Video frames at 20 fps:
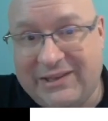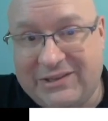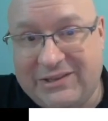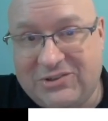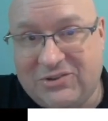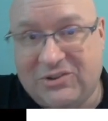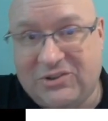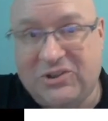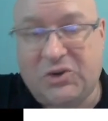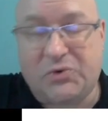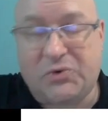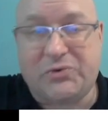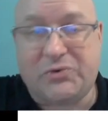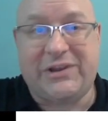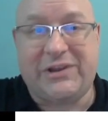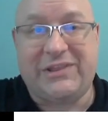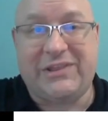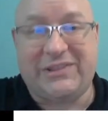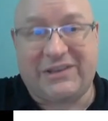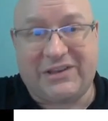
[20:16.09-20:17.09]
into
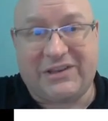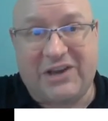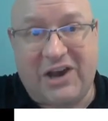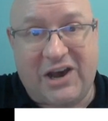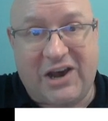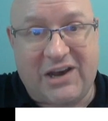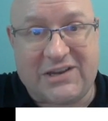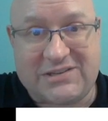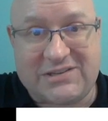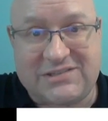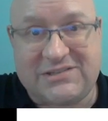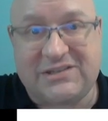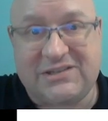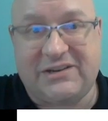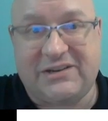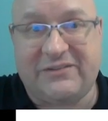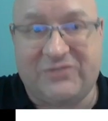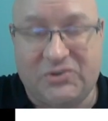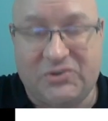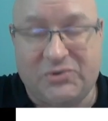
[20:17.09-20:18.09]
lowering the cost
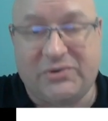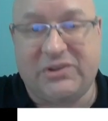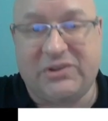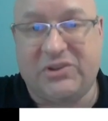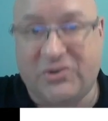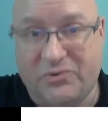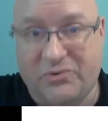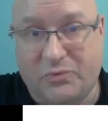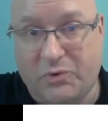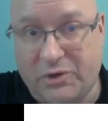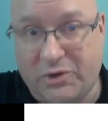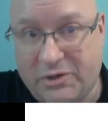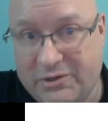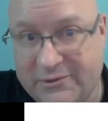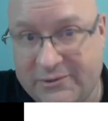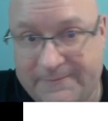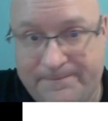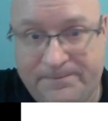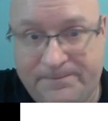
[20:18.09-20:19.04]
of doing your work.